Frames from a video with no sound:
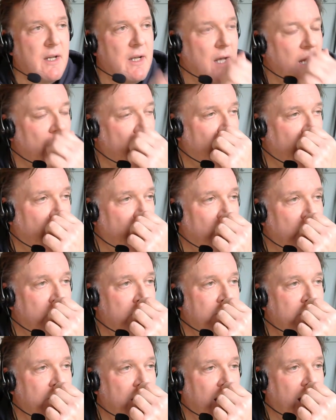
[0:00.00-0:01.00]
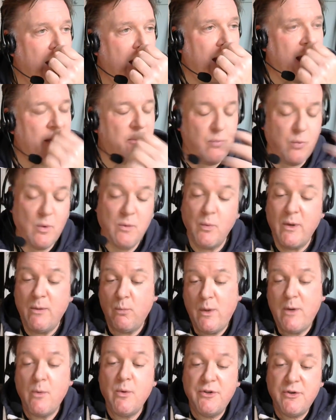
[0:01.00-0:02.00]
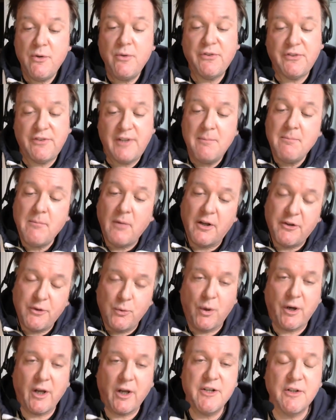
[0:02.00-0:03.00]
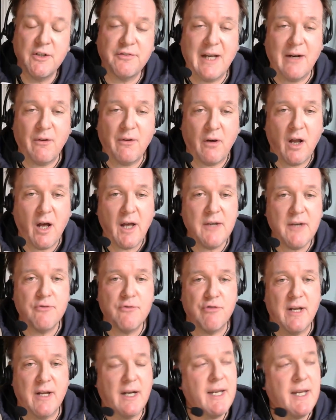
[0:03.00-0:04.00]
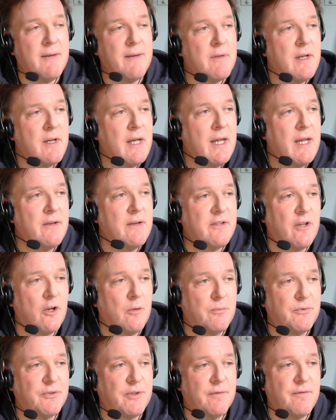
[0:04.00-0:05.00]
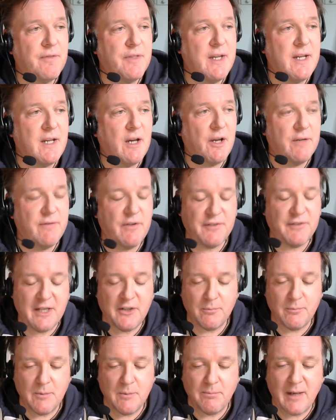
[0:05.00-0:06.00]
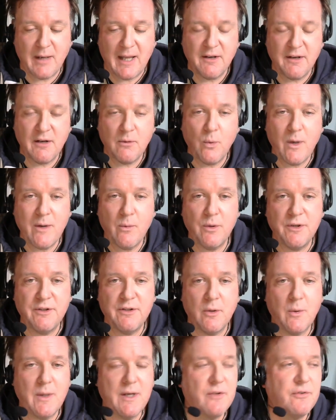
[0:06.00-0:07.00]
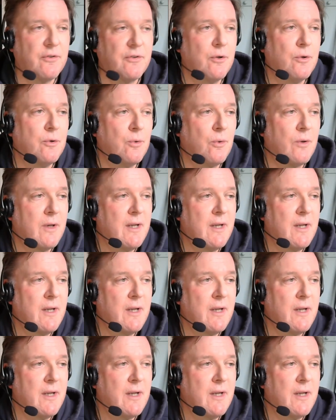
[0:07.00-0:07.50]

Um, and we would do similar to what I just outlined, really, in terms of the kind of assessment plan that we would do in a school.